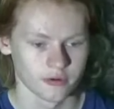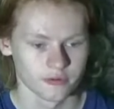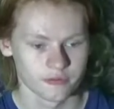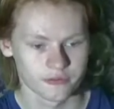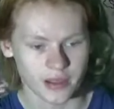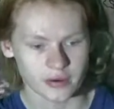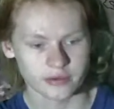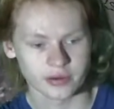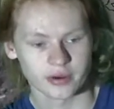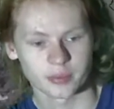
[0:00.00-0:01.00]
Very,
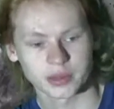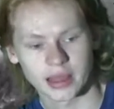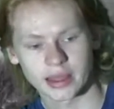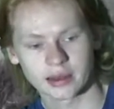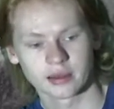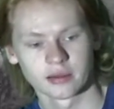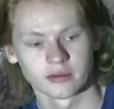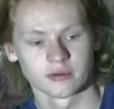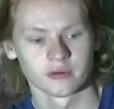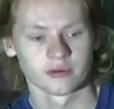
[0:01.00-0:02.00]
very plain.
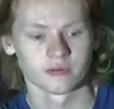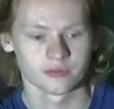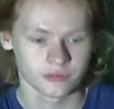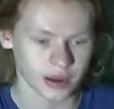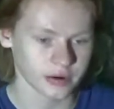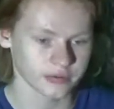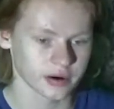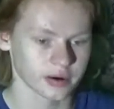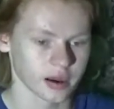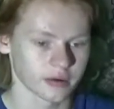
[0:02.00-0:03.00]
Very,
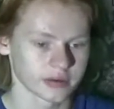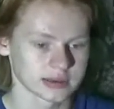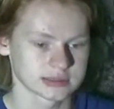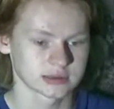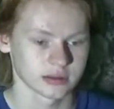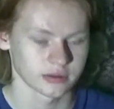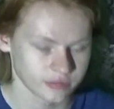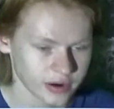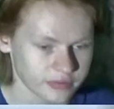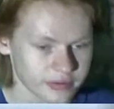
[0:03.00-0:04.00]
very obvious.
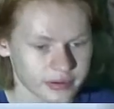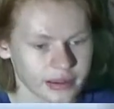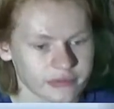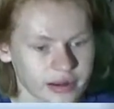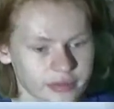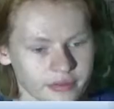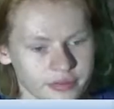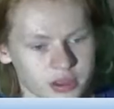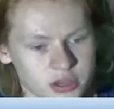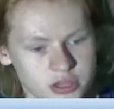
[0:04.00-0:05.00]
Very, very evident that
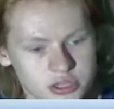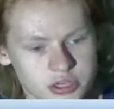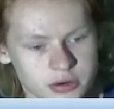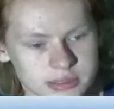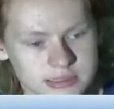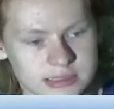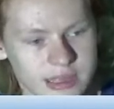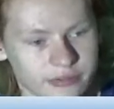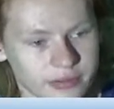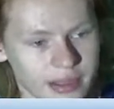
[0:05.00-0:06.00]
shear is
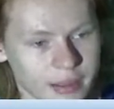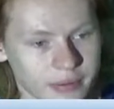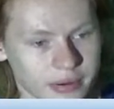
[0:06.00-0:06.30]
definitely happening